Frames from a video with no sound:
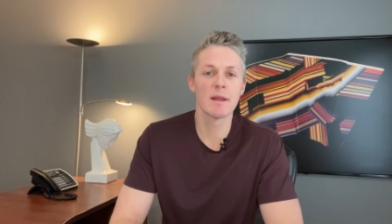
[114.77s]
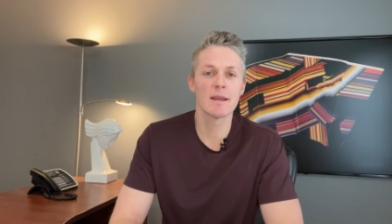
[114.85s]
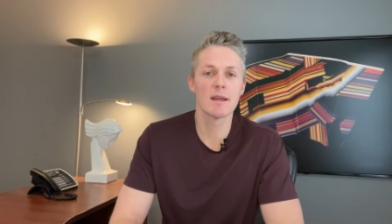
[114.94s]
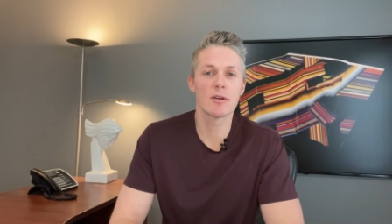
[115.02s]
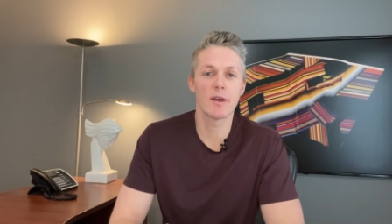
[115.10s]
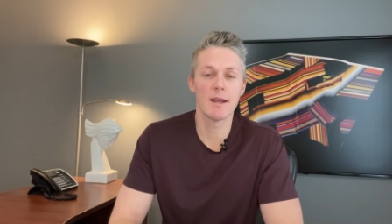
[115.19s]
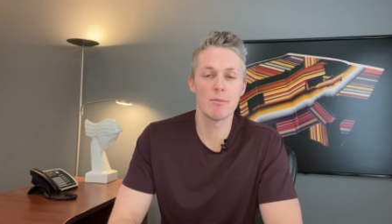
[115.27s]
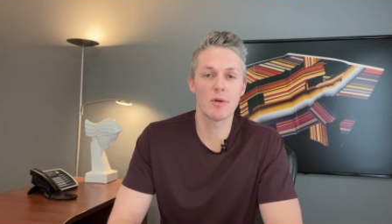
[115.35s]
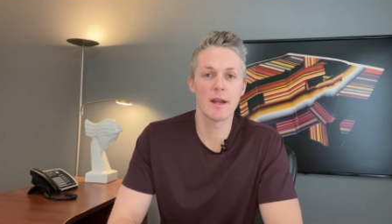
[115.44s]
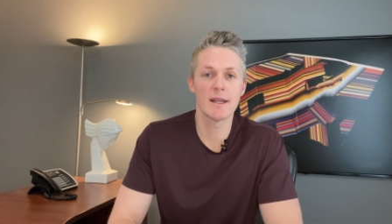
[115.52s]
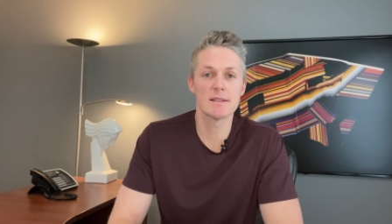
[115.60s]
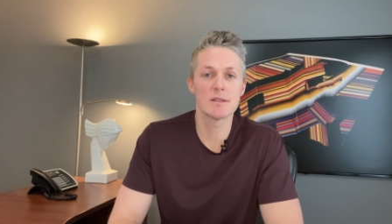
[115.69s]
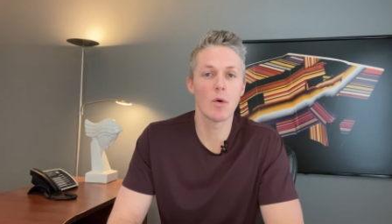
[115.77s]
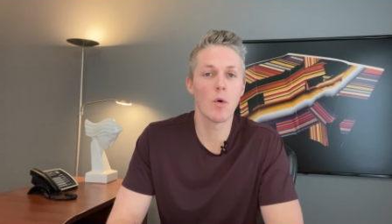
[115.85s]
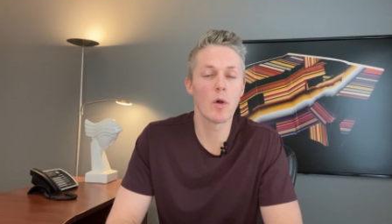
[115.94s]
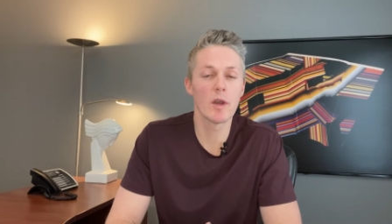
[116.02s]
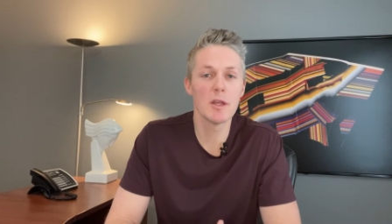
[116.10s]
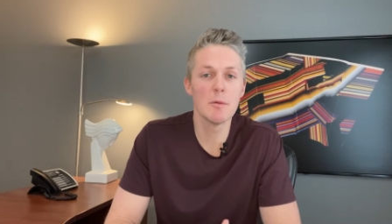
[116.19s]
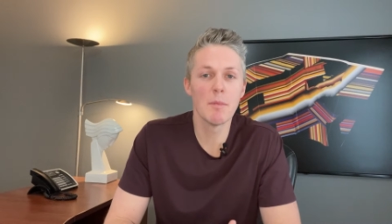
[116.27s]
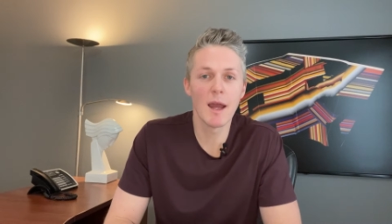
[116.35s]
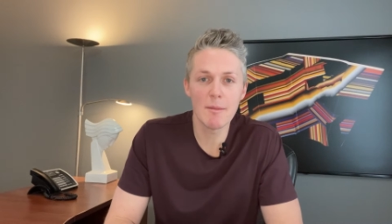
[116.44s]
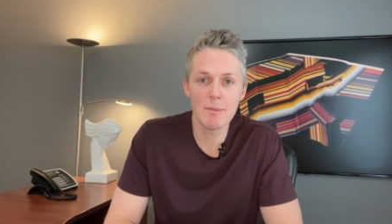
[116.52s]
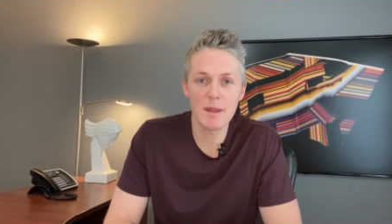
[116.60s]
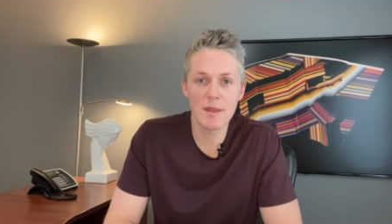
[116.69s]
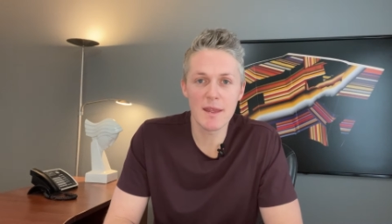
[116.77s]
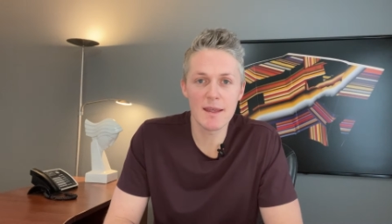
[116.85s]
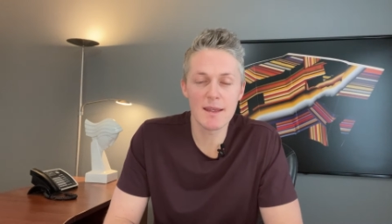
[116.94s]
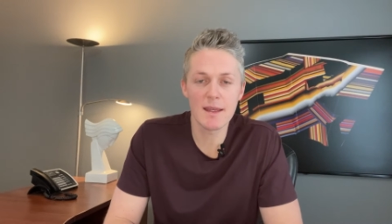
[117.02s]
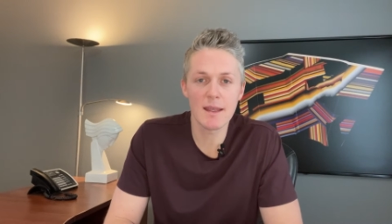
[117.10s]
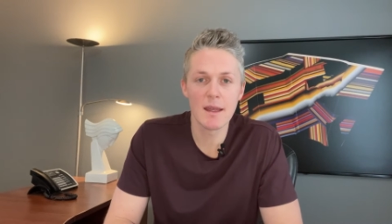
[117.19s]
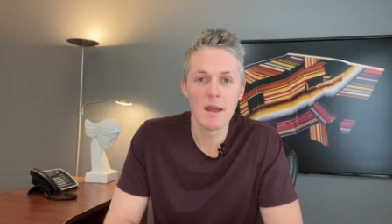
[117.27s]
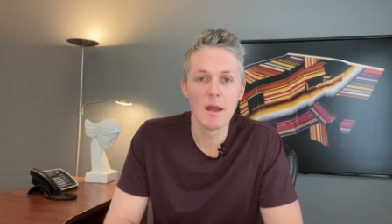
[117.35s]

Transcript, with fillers: like a great price or you might be thinking,